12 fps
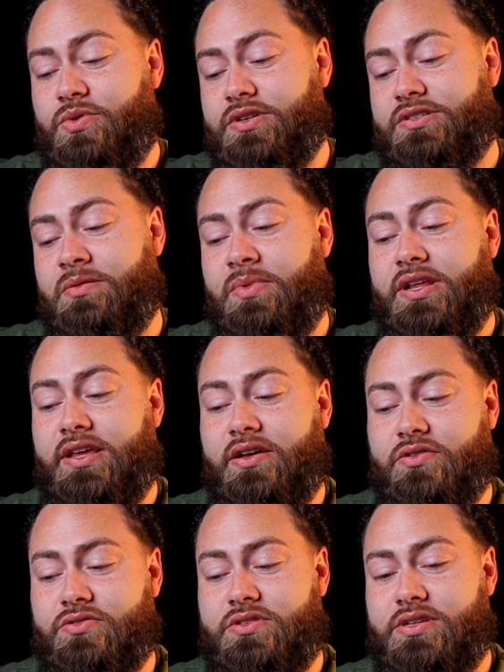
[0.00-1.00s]
on somebody
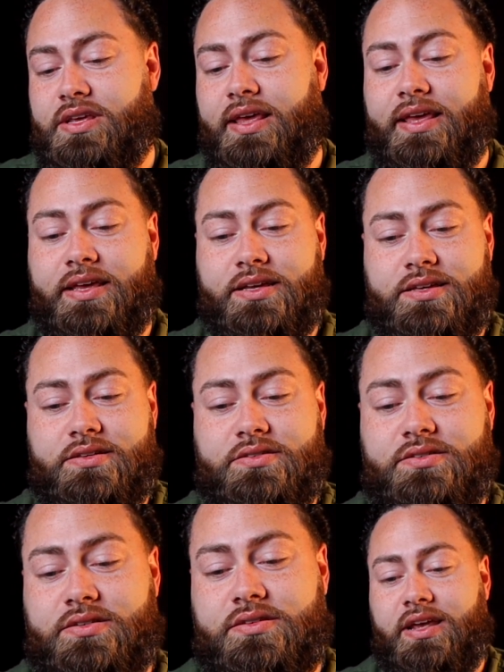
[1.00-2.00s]
else
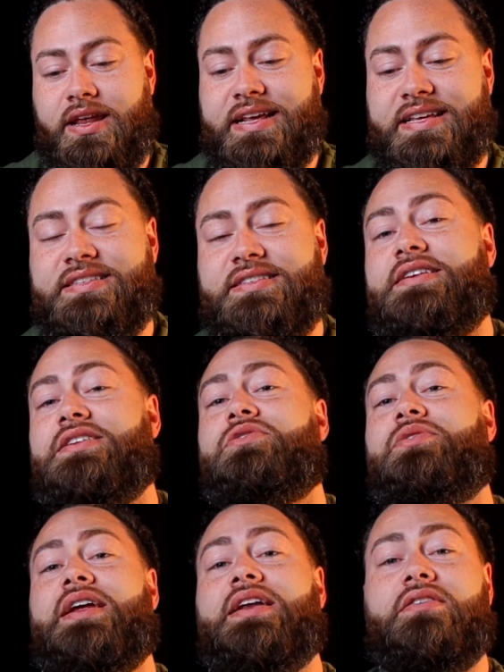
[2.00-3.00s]
is an
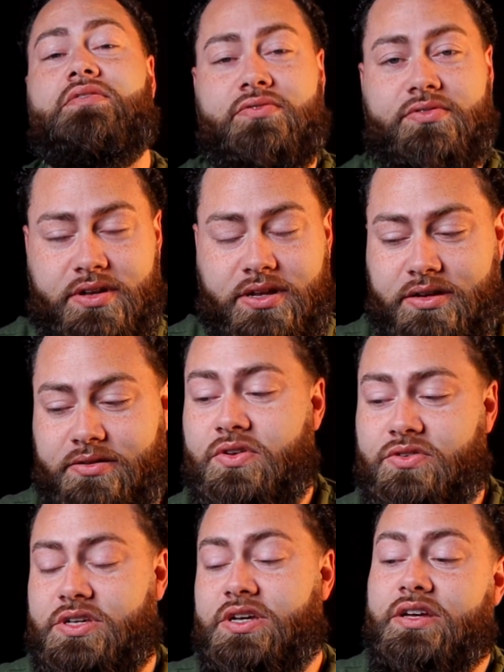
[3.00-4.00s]
exhilarating feeling.
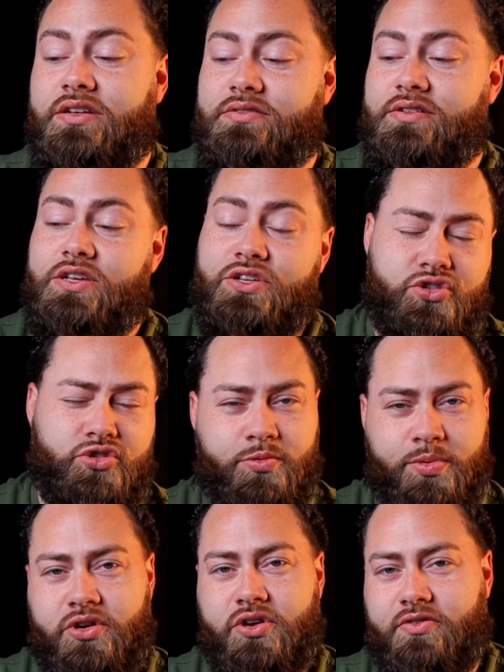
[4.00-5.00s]
Feels good.
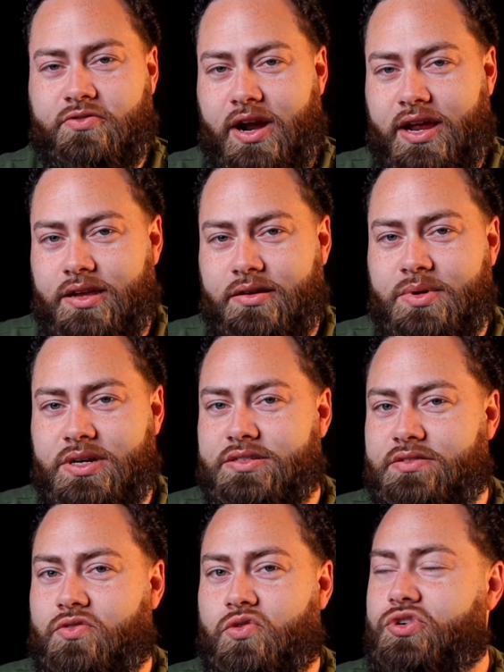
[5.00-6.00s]
Super nerve-wracking
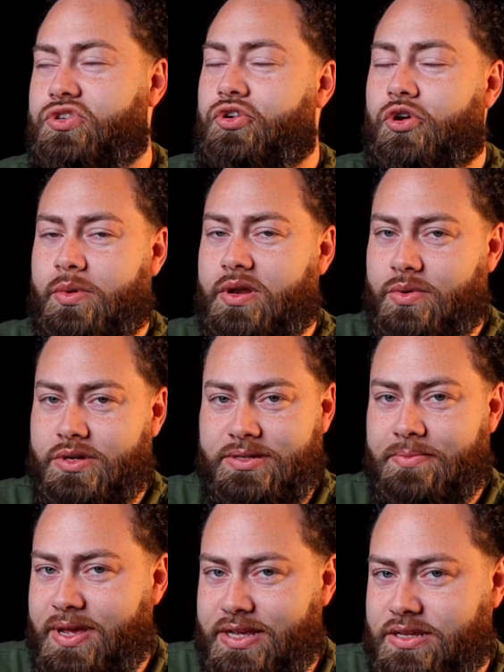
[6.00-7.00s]
because of course nobody wants
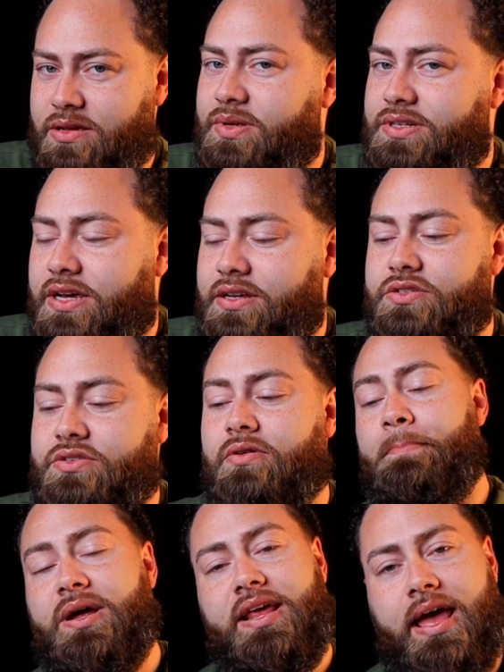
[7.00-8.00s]
to mess up a tattoo,
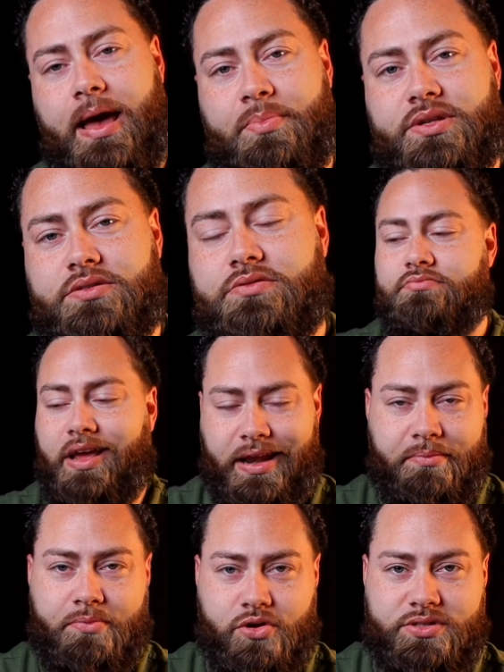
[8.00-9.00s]
but it happens, and
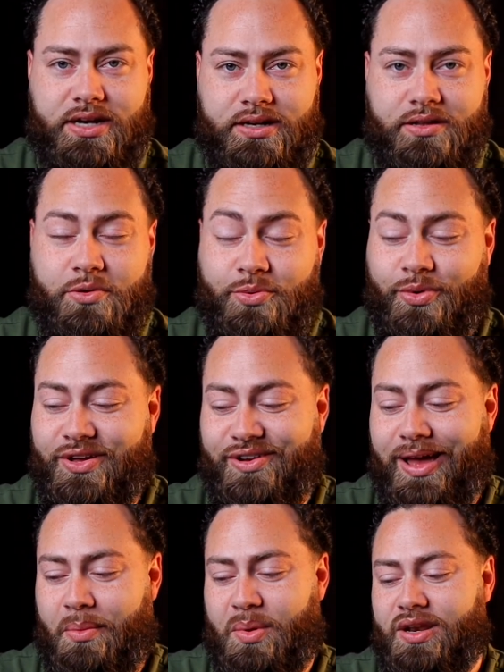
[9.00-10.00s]
it most likely will
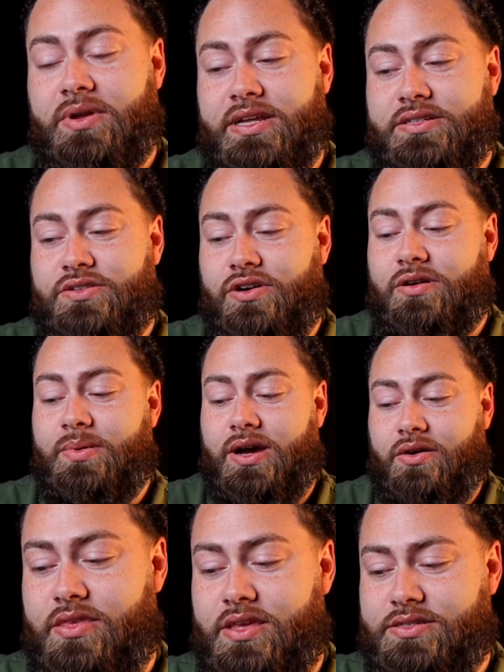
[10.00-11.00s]
happen. But let's talk
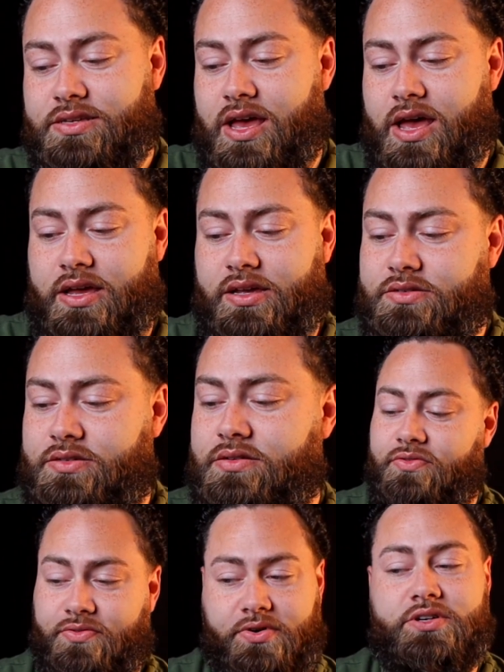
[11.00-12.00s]
about this guy's
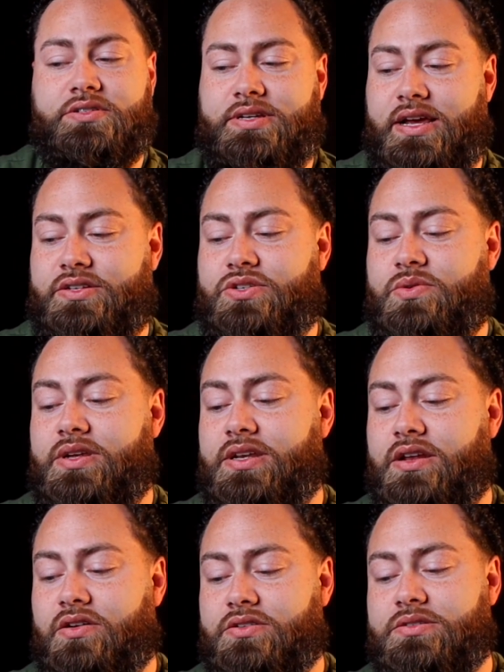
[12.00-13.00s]
first tattoo he
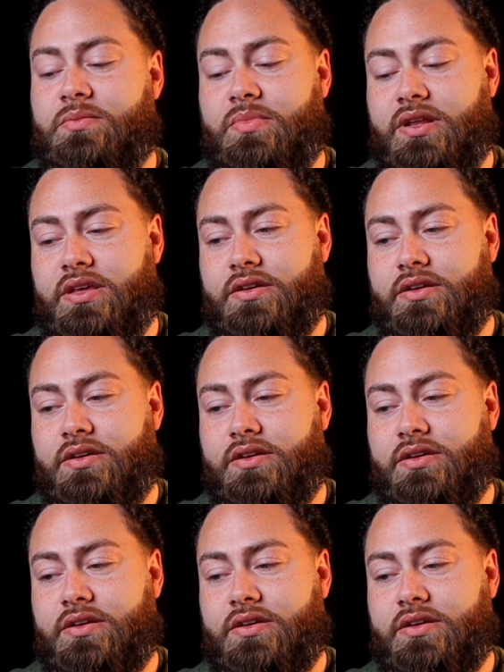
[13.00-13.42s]
did on somebody